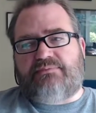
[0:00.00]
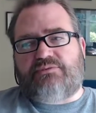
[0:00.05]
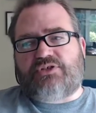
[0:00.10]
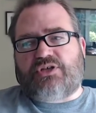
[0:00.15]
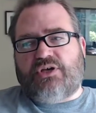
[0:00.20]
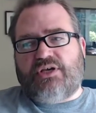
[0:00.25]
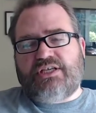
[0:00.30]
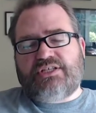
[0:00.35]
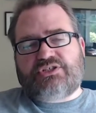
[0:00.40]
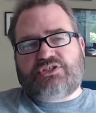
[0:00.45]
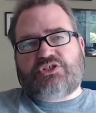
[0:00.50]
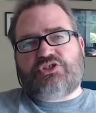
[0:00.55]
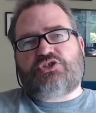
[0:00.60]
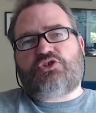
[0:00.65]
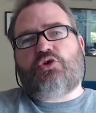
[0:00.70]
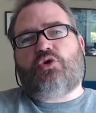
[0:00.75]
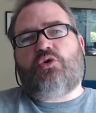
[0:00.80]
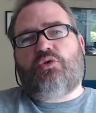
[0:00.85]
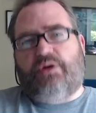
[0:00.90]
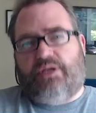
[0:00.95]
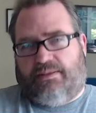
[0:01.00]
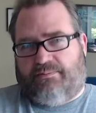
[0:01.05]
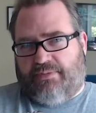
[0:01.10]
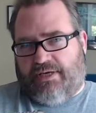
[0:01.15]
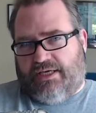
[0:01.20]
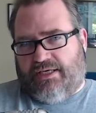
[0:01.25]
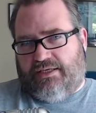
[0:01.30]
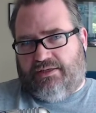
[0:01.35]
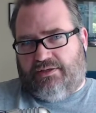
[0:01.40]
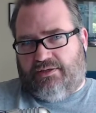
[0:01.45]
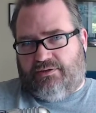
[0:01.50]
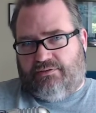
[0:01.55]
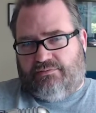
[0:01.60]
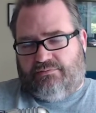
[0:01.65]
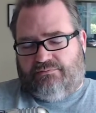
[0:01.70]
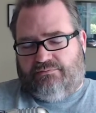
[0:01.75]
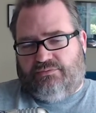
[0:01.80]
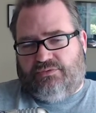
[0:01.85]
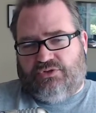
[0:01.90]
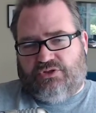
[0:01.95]
So here's the story about it, though.
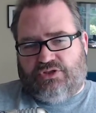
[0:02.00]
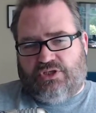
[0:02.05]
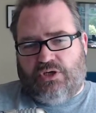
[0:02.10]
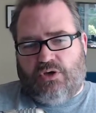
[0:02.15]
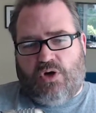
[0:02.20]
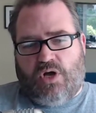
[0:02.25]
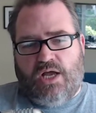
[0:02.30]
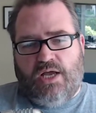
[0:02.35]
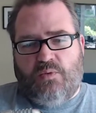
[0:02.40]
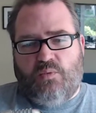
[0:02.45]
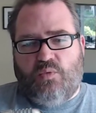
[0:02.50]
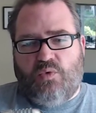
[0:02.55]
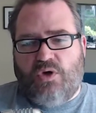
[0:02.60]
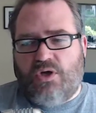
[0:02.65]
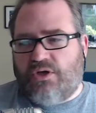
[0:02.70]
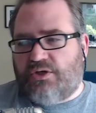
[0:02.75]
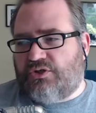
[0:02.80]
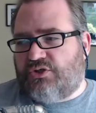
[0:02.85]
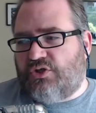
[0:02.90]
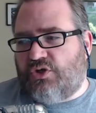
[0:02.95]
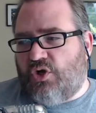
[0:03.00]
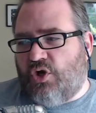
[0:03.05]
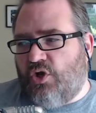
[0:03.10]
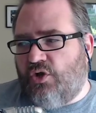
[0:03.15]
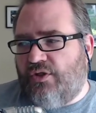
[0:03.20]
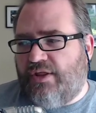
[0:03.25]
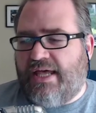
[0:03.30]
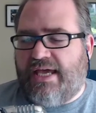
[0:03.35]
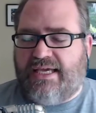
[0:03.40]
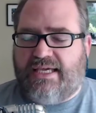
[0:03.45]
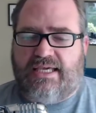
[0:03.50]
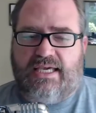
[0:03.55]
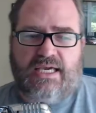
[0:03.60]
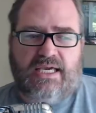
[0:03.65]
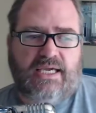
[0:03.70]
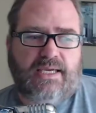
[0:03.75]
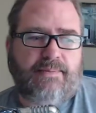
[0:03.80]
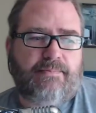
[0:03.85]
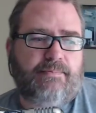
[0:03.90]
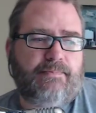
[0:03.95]
So I worked on that
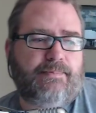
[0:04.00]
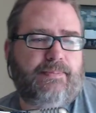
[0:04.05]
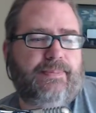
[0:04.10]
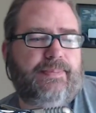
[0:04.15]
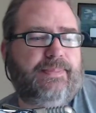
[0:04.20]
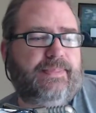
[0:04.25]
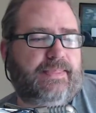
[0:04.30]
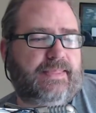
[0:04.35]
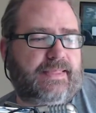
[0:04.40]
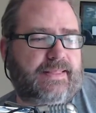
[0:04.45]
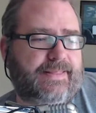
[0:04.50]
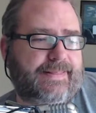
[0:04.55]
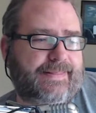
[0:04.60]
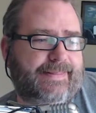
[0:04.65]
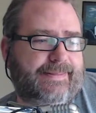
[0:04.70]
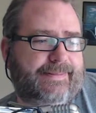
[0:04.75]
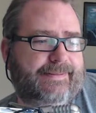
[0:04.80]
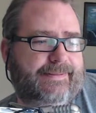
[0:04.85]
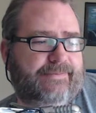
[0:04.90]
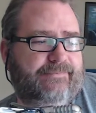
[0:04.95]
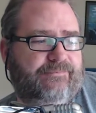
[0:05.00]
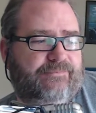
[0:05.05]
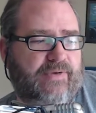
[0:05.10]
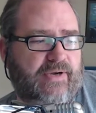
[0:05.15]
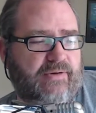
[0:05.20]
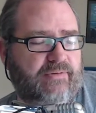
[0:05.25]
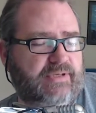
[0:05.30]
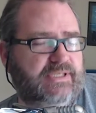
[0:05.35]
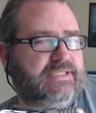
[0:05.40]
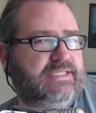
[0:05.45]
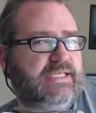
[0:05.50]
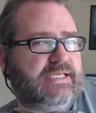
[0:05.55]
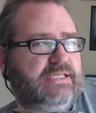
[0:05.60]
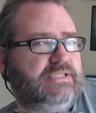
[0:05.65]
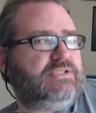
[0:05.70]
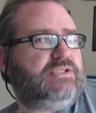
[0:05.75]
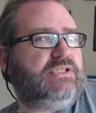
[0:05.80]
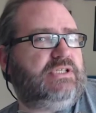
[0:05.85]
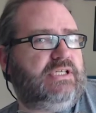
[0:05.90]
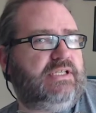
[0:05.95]
game very
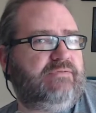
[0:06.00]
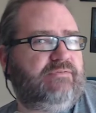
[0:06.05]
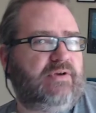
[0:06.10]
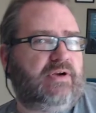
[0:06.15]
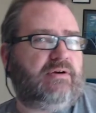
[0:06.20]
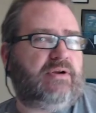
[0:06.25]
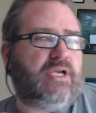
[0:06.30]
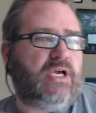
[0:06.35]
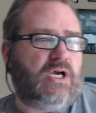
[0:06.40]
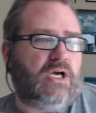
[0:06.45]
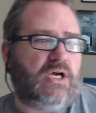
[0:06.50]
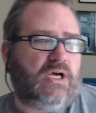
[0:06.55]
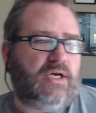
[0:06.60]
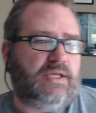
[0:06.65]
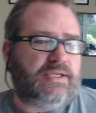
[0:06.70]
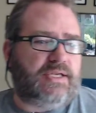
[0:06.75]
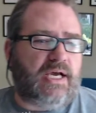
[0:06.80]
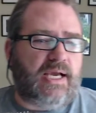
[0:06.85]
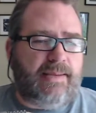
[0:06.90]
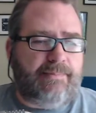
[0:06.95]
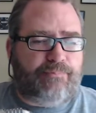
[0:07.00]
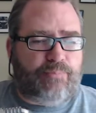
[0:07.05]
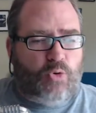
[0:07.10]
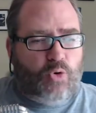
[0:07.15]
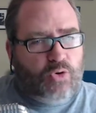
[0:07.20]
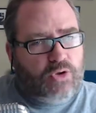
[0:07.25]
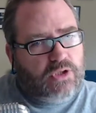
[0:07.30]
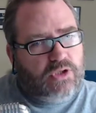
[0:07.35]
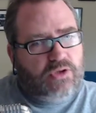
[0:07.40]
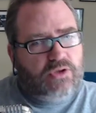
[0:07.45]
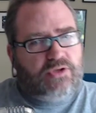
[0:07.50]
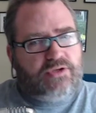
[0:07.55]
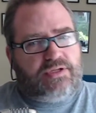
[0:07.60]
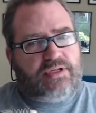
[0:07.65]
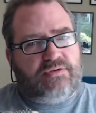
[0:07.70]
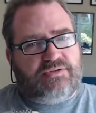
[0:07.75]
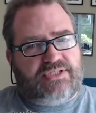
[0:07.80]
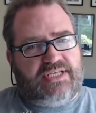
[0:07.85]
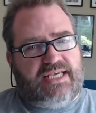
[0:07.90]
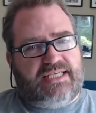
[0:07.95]
diligently, very hard. I bought a lot of
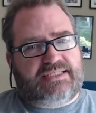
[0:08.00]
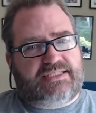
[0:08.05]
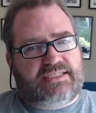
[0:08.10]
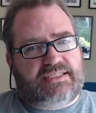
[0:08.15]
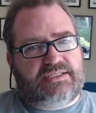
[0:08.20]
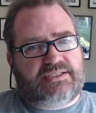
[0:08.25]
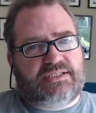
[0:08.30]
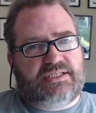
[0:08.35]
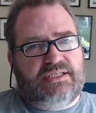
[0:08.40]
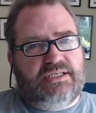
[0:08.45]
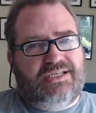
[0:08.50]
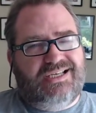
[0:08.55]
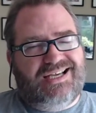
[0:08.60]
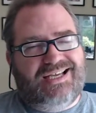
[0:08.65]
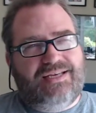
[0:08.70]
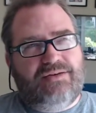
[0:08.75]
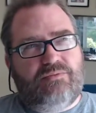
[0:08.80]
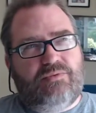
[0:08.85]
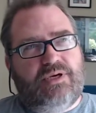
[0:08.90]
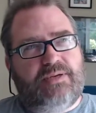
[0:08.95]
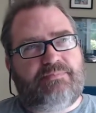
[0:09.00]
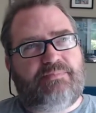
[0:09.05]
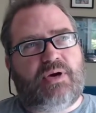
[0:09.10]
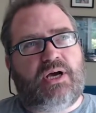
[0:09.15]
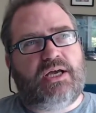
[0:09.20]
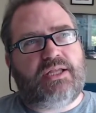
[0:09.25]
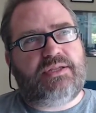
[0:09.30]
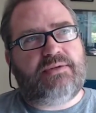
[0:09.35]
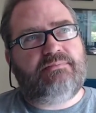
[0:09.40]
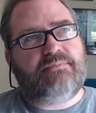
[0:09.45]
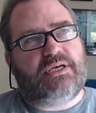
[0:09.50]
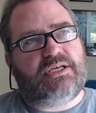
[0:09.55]
those assets. I didn't really buy them.